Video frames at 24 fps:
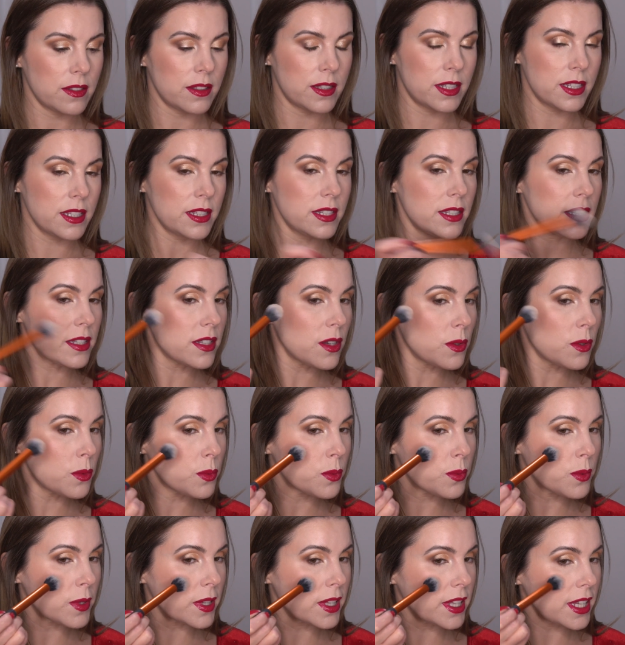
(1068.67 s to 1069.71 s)
This is a
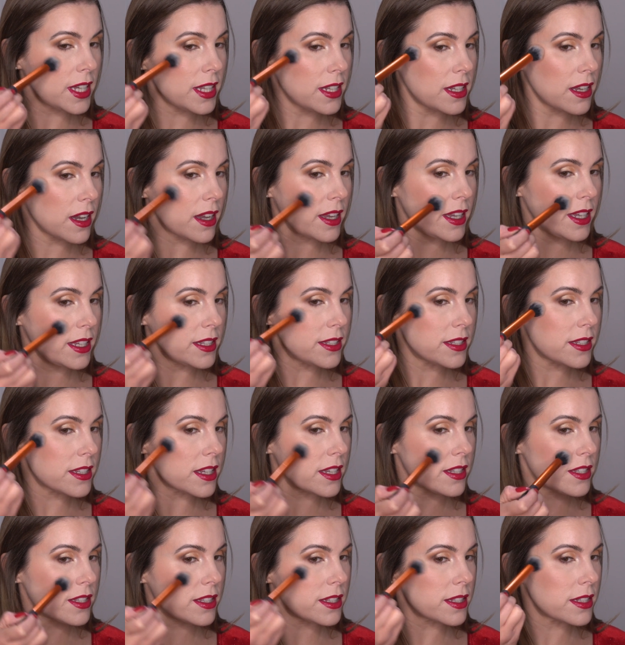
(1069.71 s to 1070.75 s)
really nice,
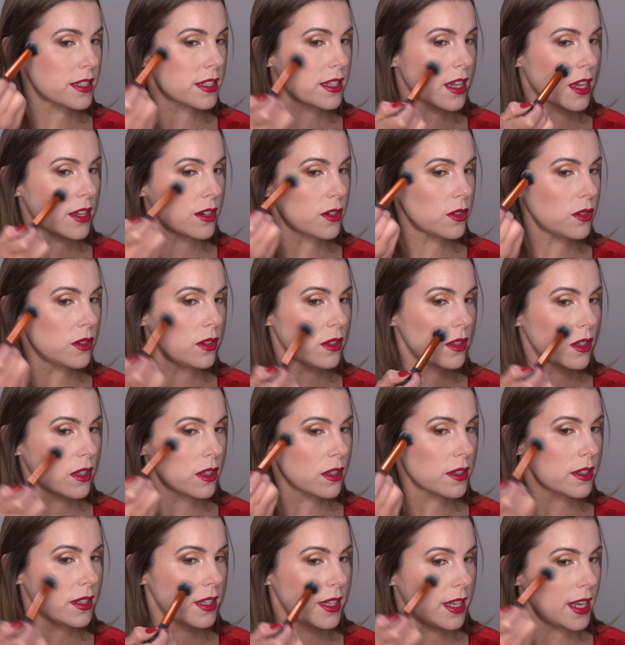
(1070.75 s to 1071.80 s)
subtle,
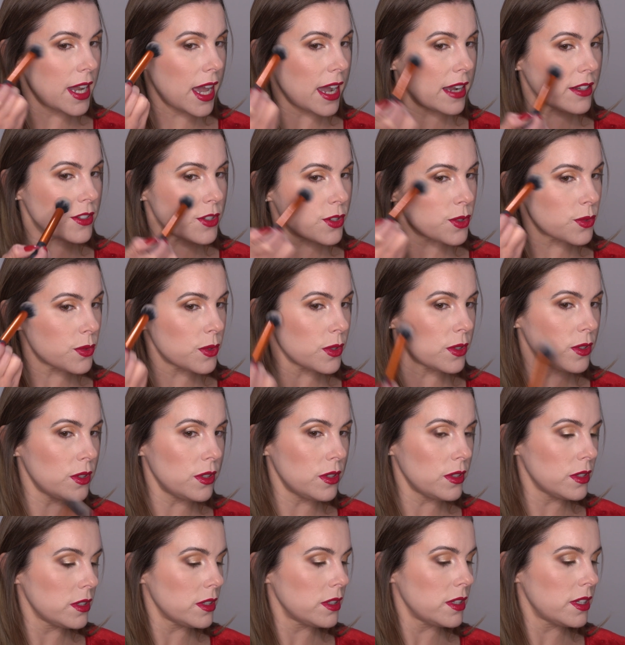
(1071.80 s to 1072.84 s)

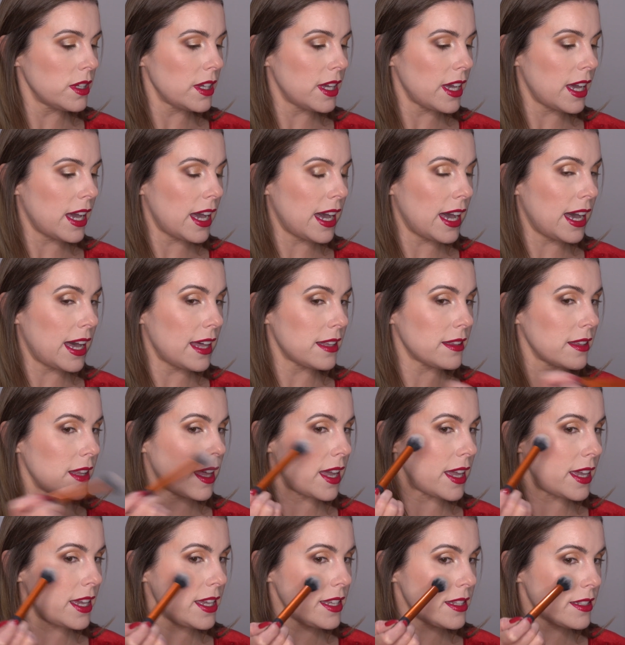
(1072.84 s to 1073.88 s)
natural
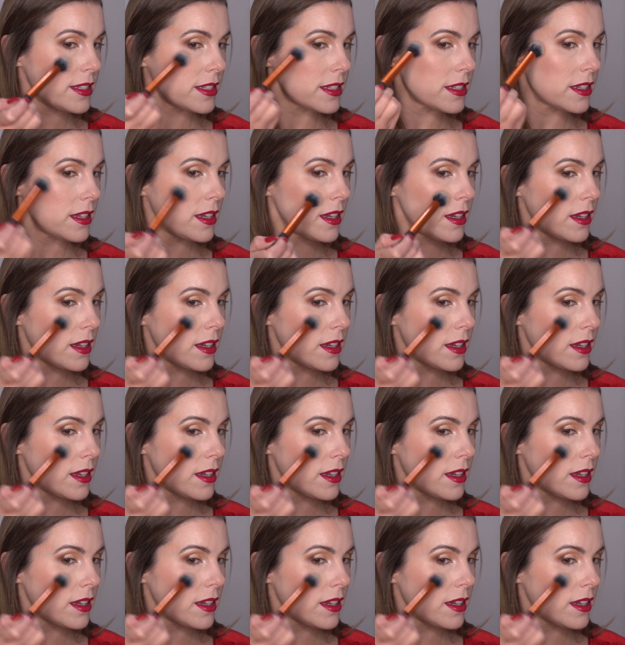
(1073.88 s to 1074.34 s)
highlight.